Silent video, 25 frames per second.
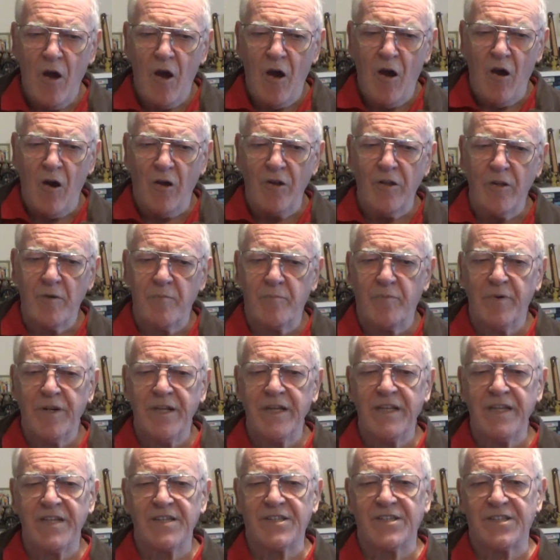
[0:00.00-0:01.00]
Other
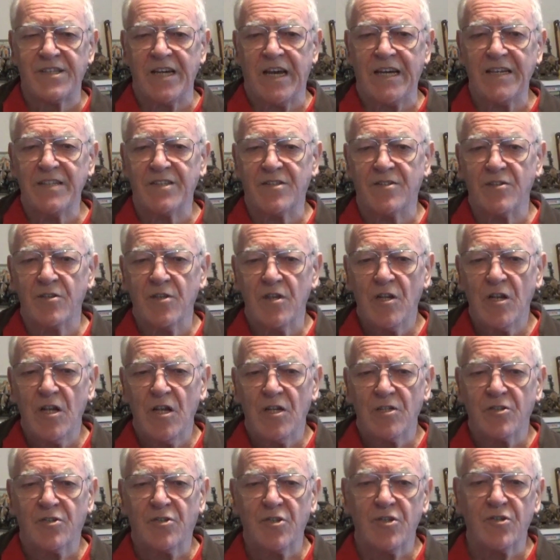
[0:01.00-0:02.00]
breathing signs,
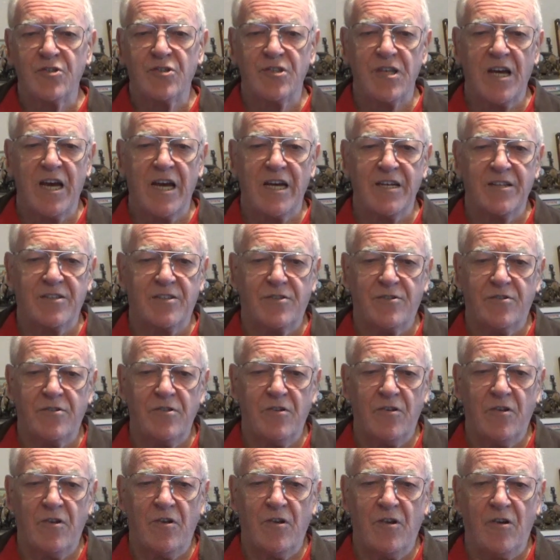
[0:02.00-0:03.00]
such
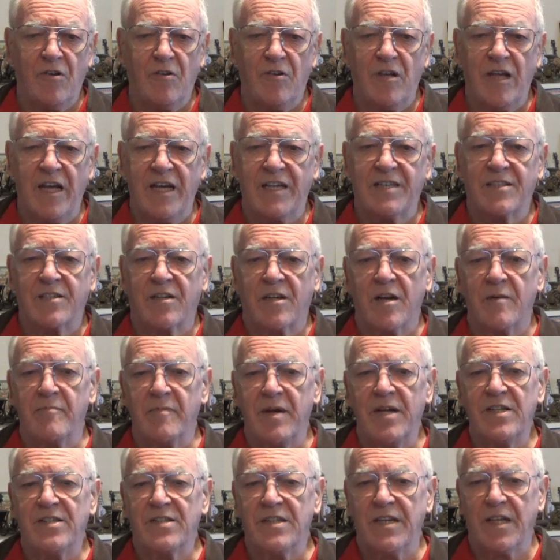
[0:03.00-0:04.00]
as
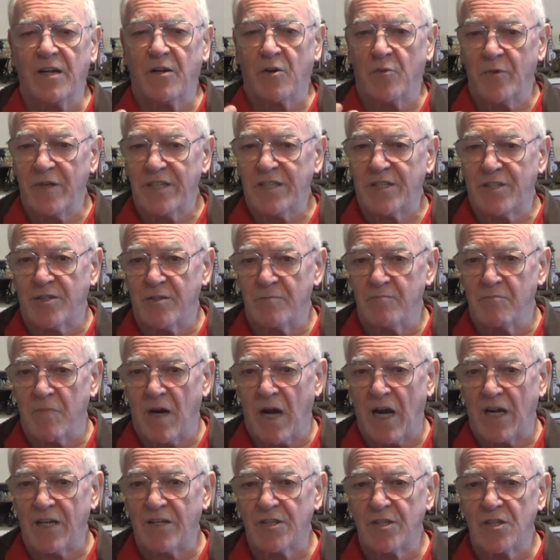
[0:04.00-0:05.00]
exclamation and question
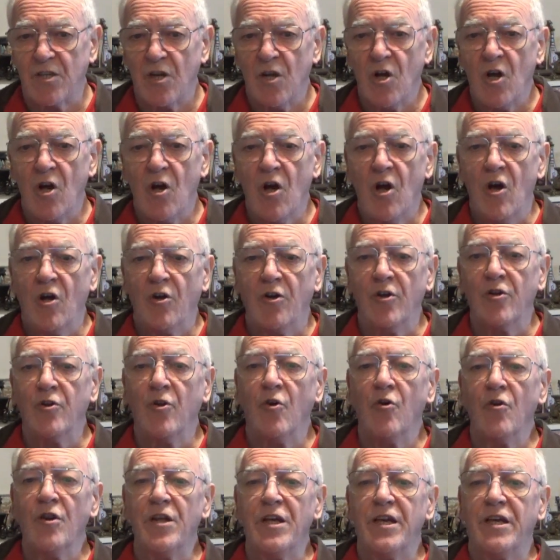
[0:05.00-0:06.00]
marks, not
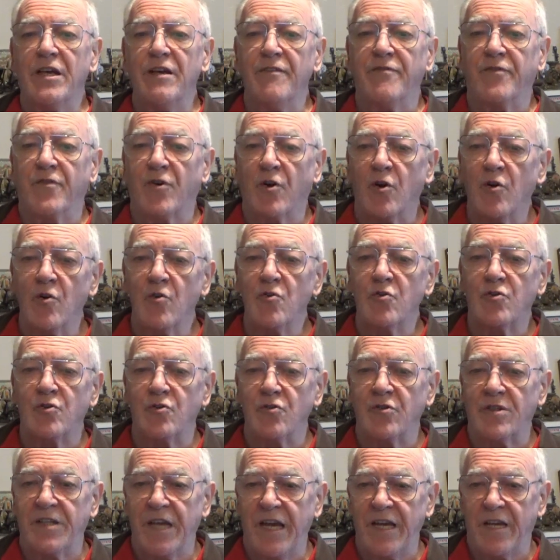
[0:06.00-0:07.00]
only give clues
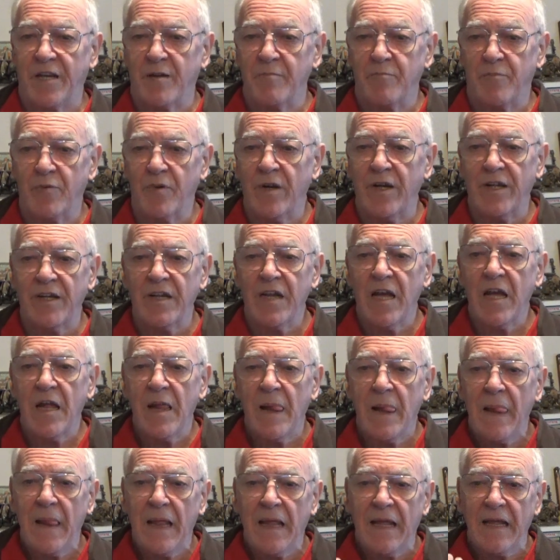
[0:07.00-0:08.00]
to take a breath,
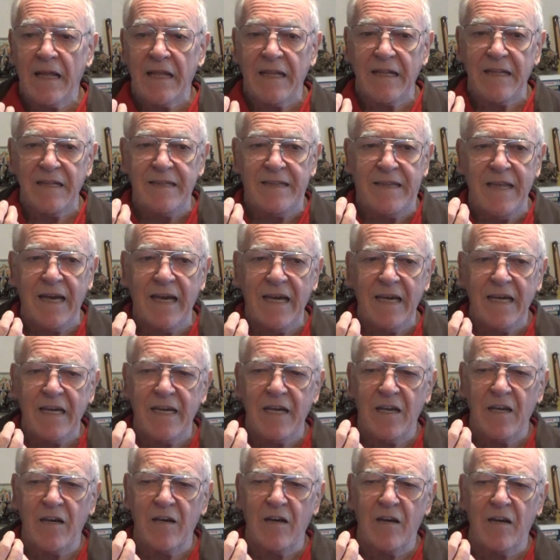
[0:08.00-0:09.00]

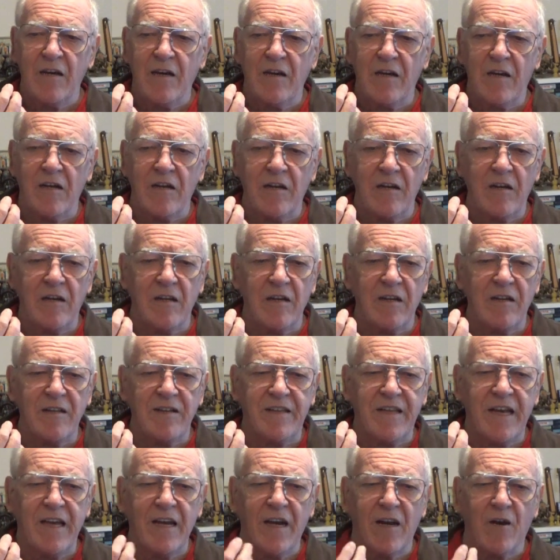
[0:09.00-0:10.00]

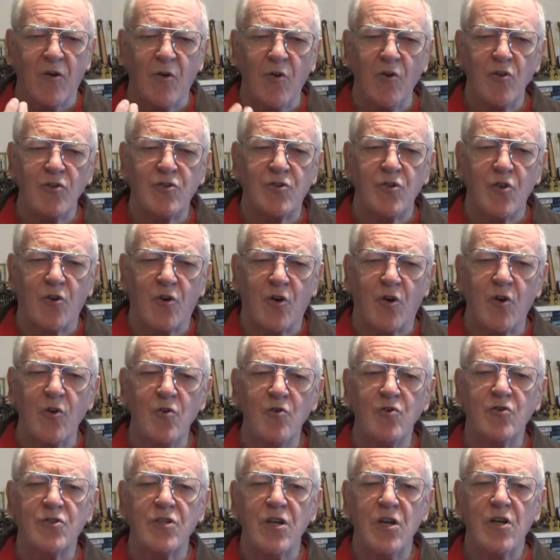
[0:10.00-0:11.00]
they are also
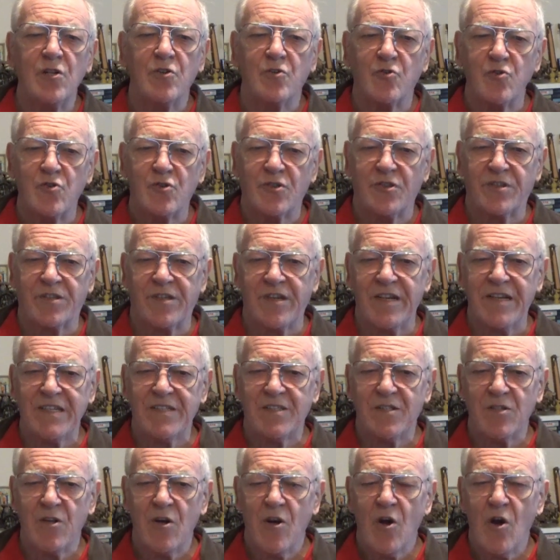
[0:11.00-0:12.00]
clues to
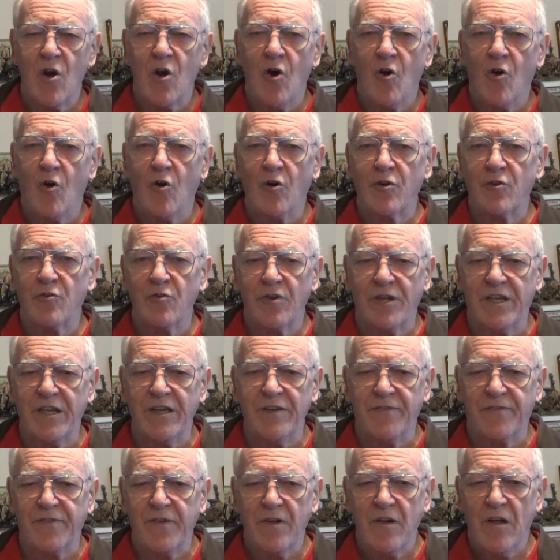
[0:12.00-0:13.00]
stress or to
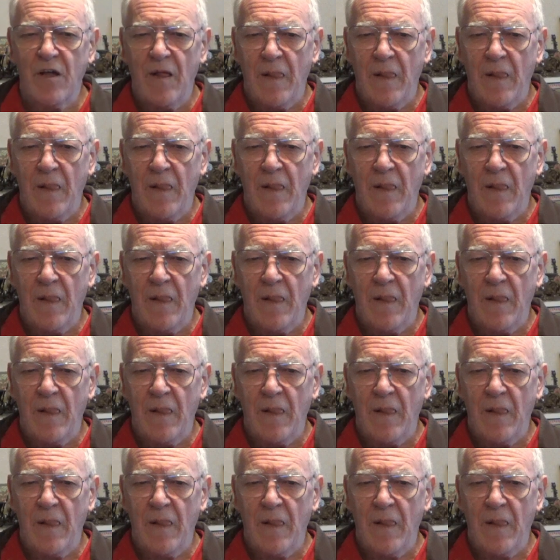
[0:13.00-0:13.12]
give